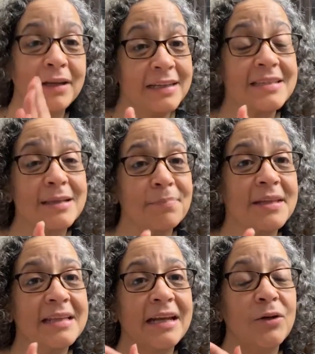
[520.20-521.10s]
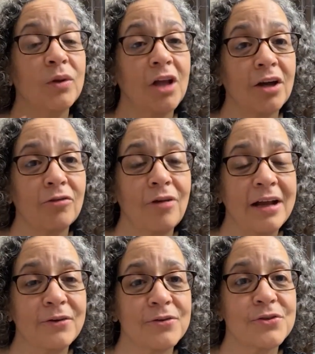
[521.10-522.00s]
But it's something that I know a lot of
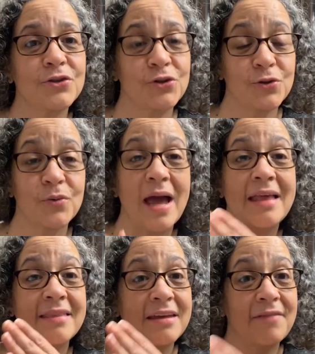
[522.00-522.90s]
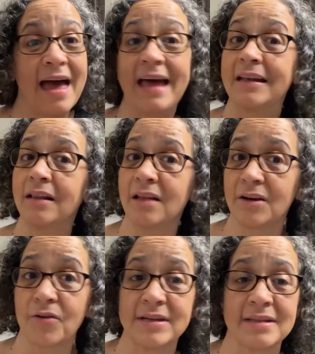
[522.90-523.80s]
writers do, and they've had a
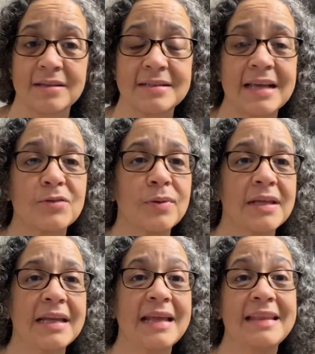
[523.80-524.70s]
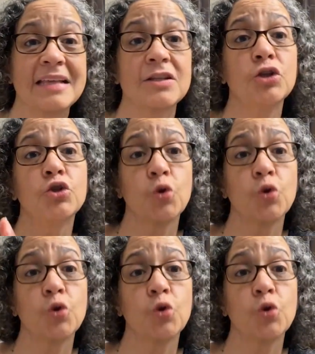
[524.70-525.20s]
lot of great success with it, and that's